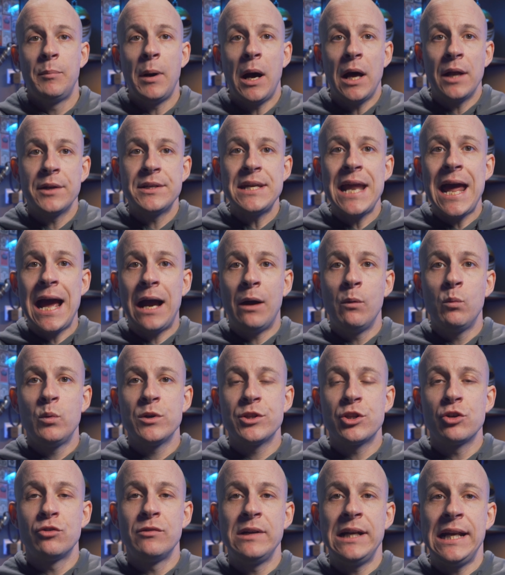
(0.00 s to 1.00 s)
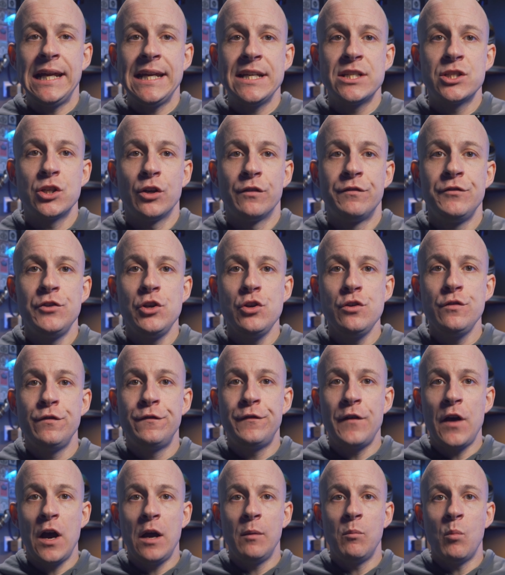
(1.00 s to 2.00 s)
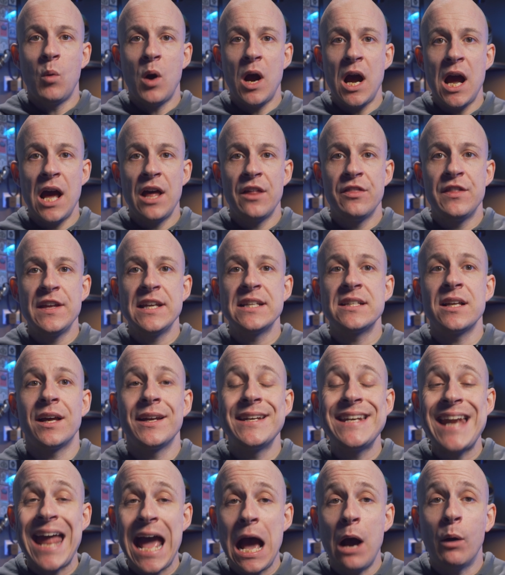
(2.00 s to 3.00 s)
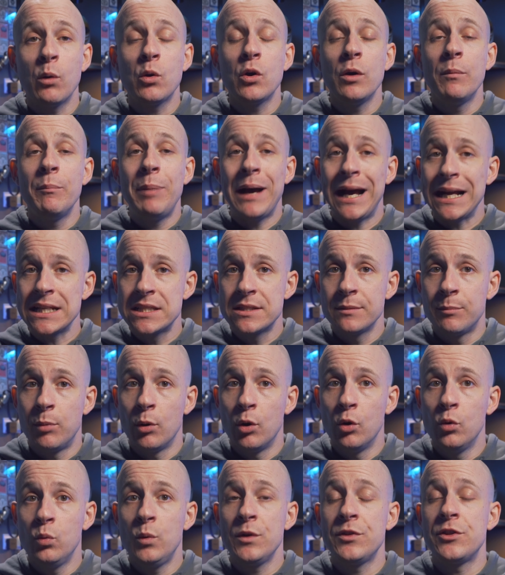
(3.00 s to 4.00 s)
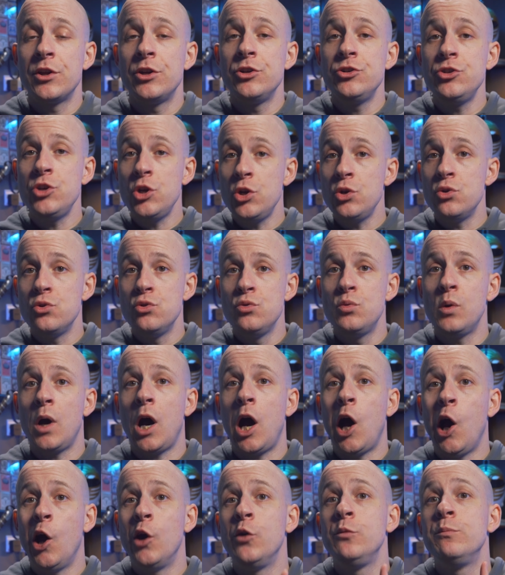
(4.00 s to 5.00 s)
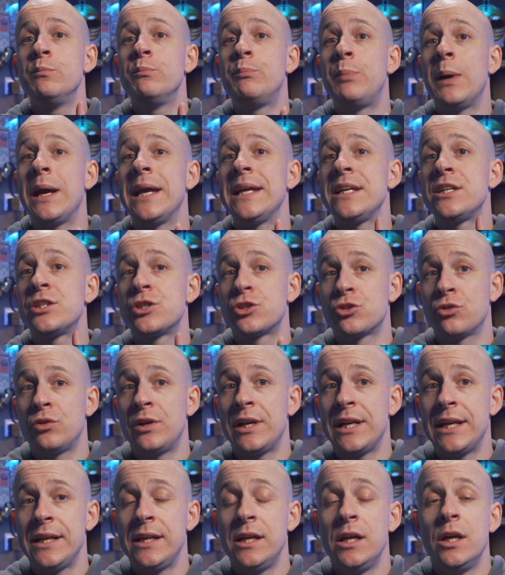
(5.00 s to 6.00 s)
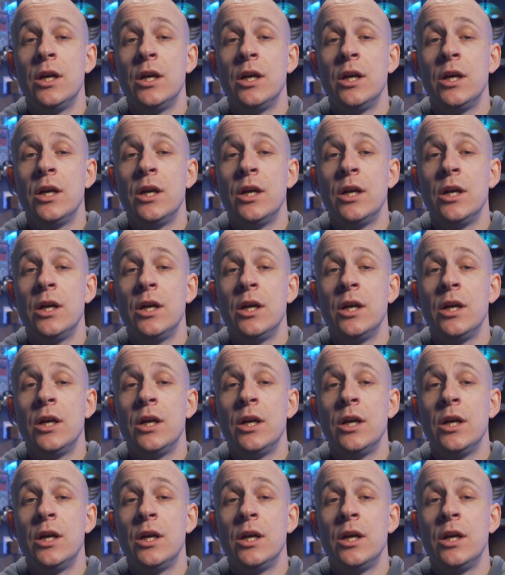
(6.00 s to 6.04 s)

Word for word: But now, with the release of new firmware, these are now compatible with the new Homebase three.